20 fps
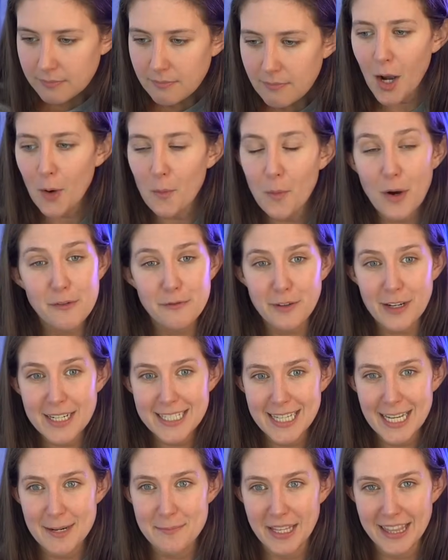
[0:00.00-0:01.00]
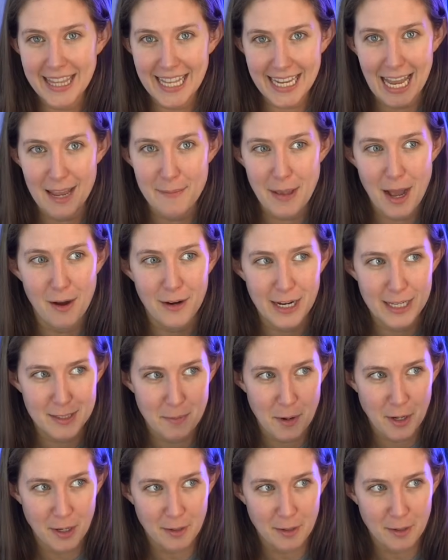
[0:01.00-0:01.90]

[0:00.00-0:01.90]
One fun tidbit that came out as part